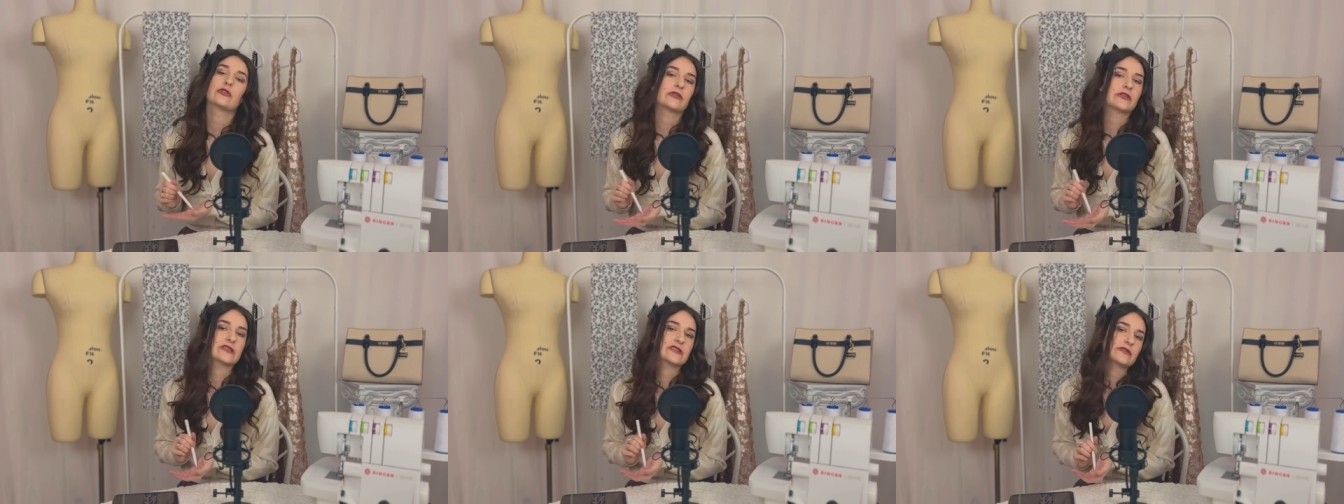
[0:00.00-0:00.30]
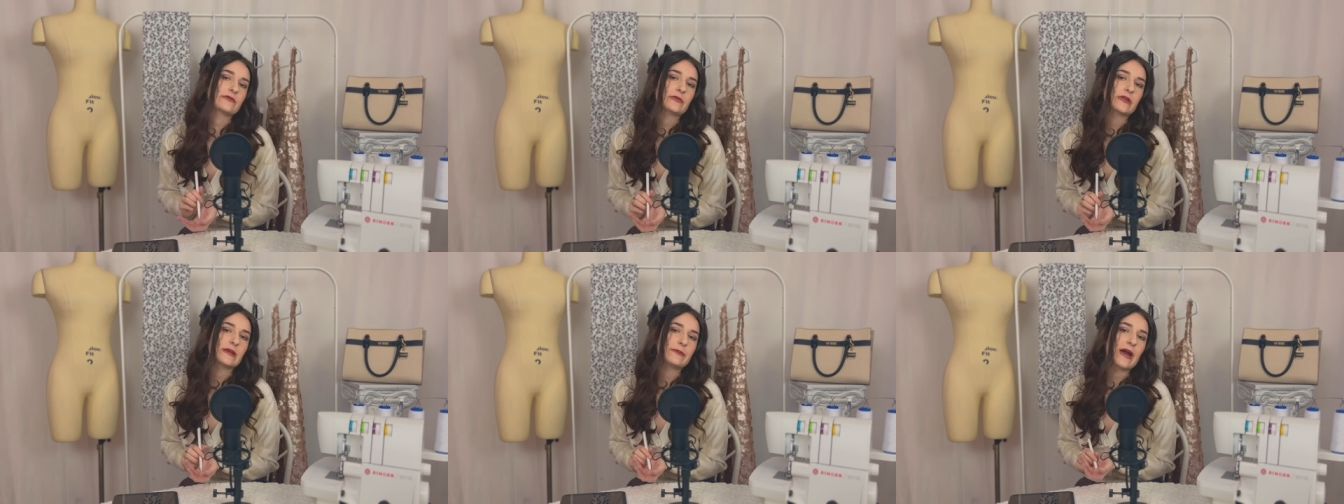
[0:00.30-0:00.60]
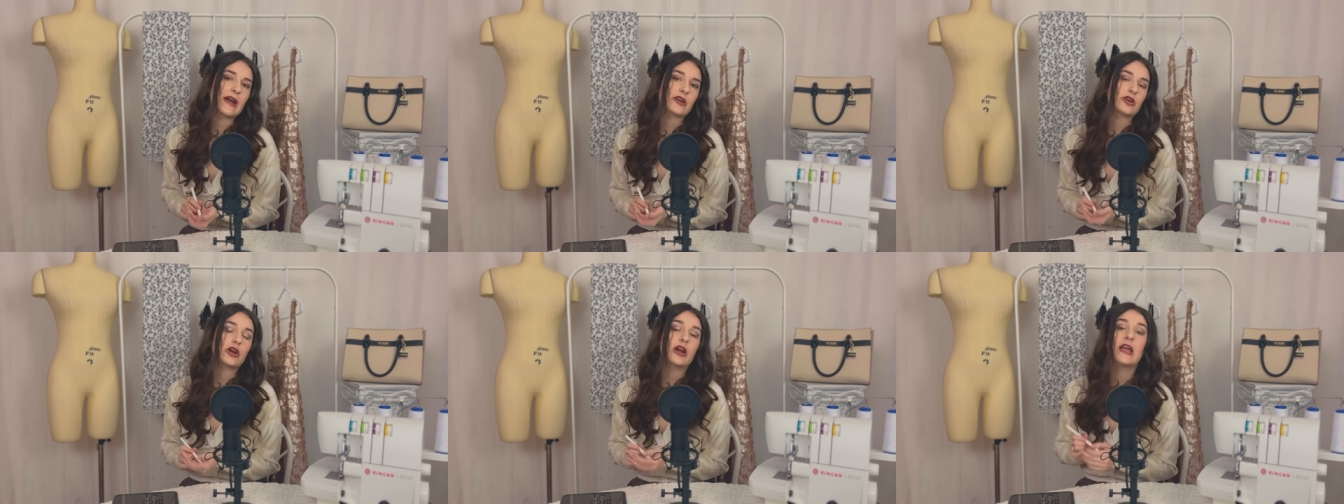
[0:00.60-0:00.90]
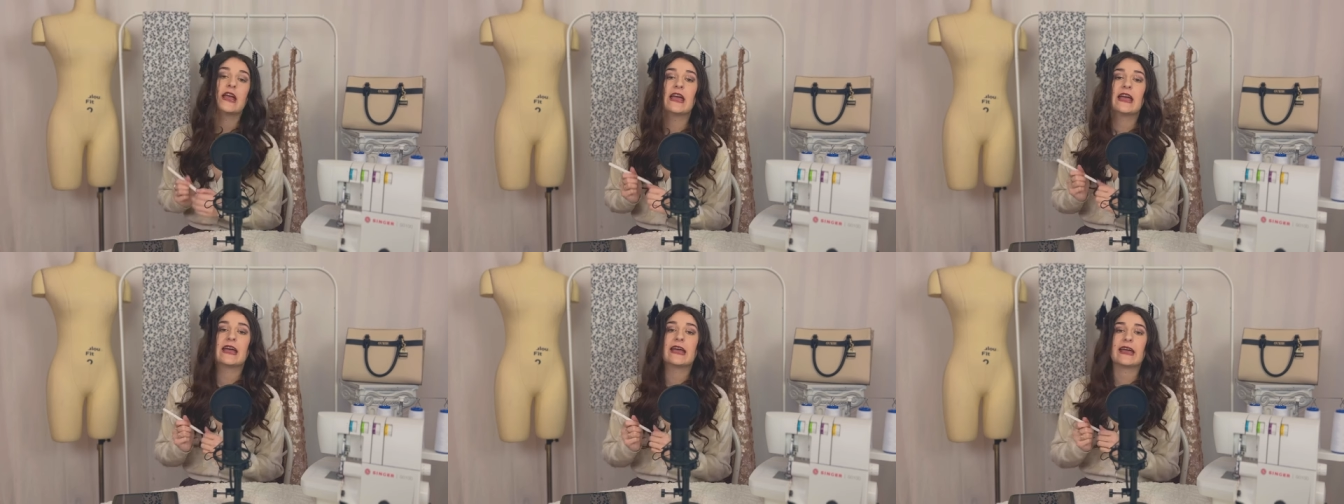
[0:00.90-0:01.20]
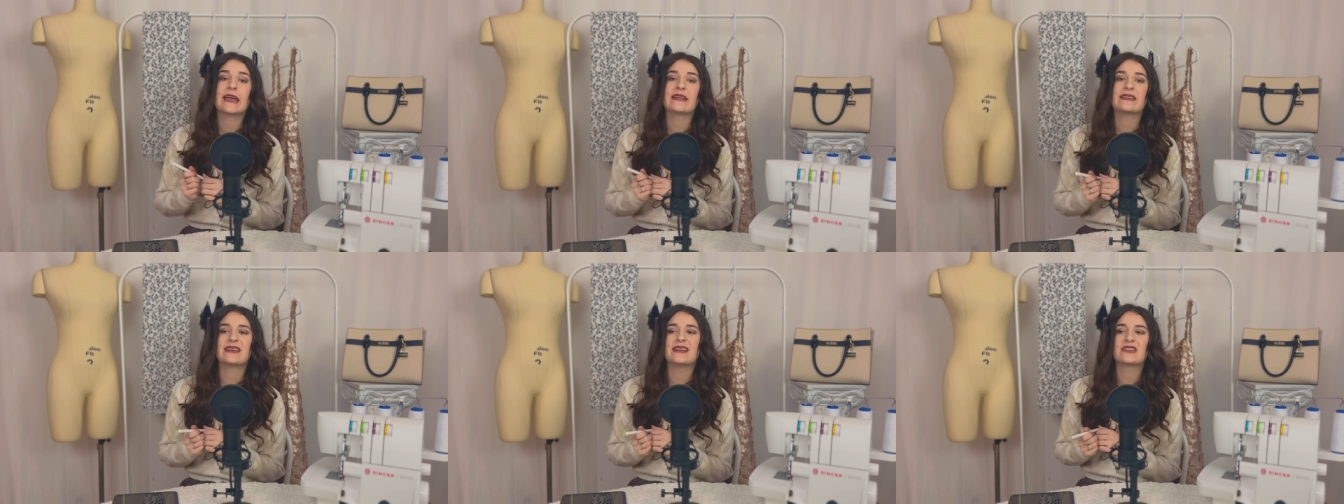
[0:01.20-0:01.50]
it doesn't really matter.
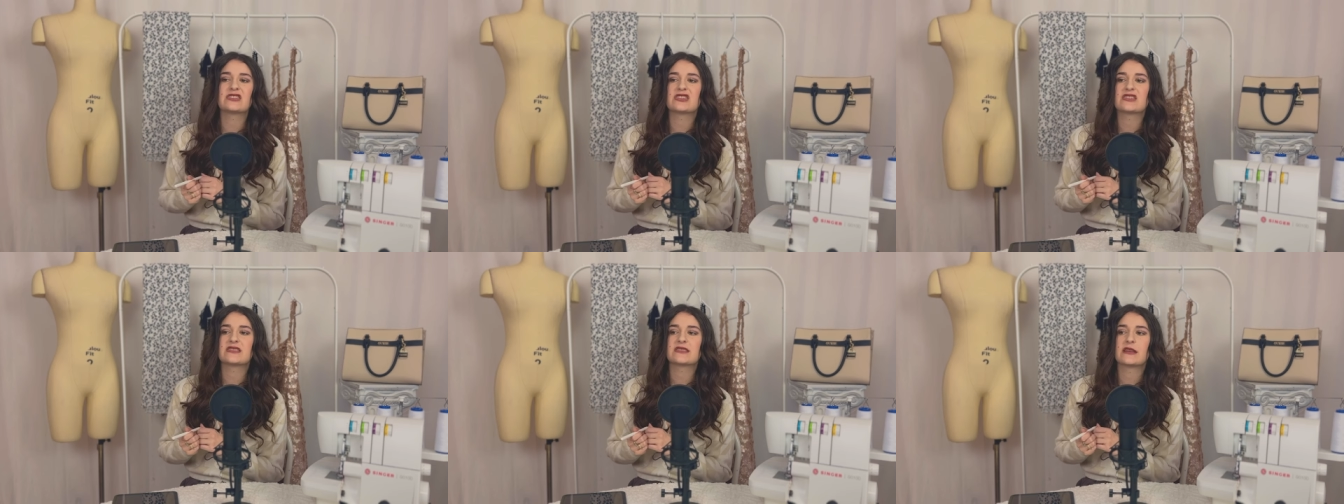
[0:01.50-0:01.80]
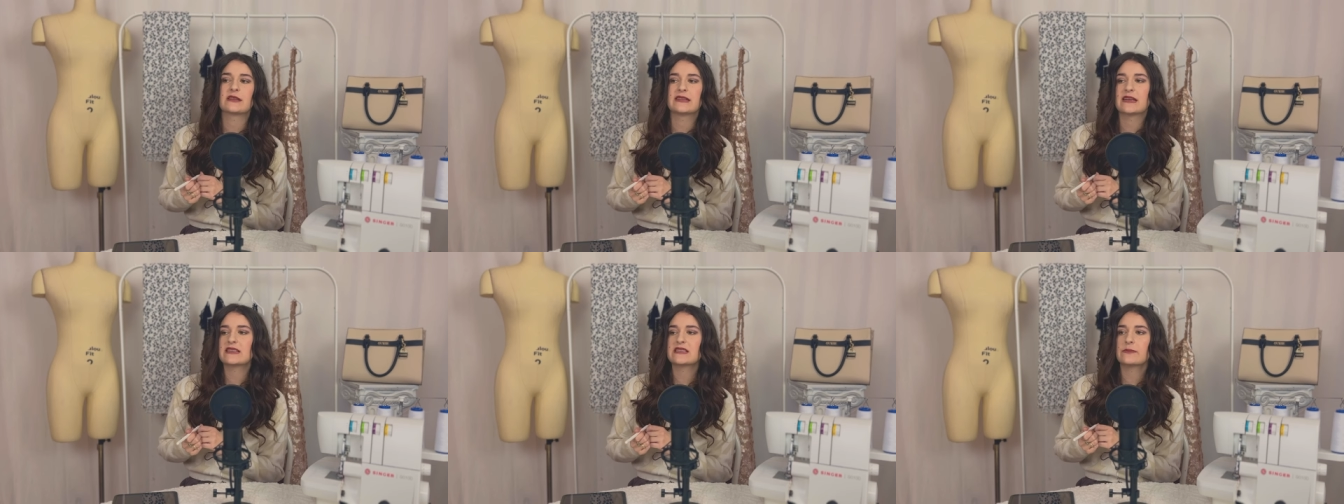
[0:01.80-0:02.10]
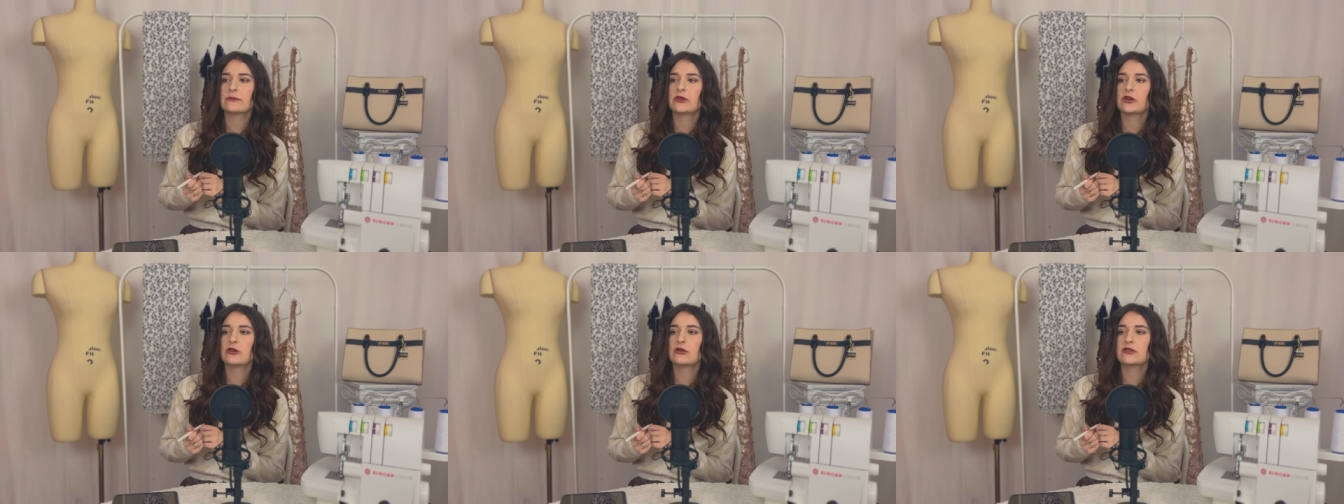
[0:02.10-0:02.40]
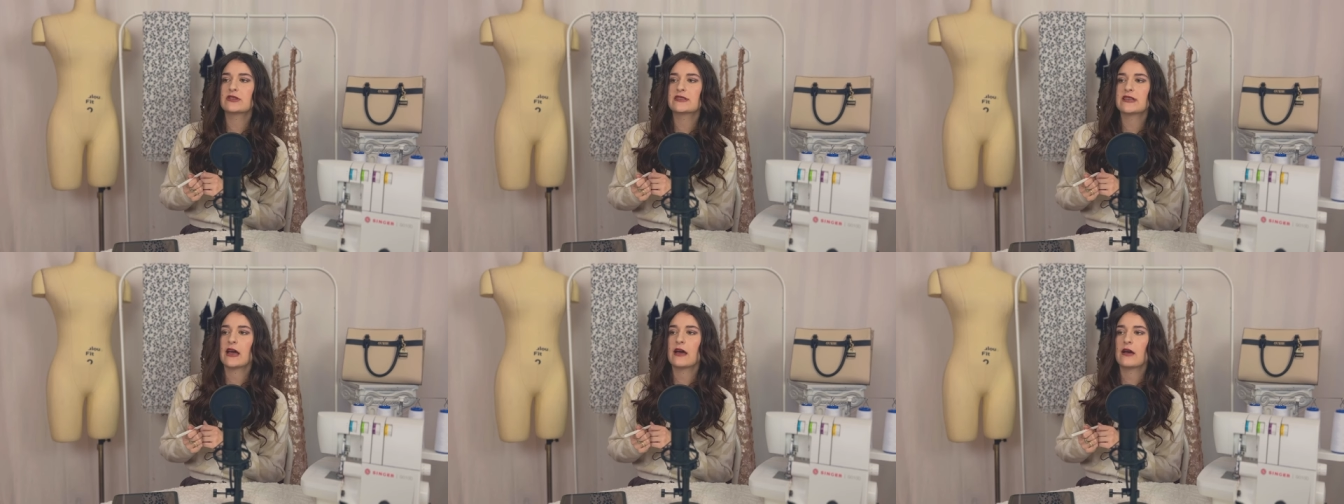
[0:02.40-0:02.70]
And yeah, just take some notes.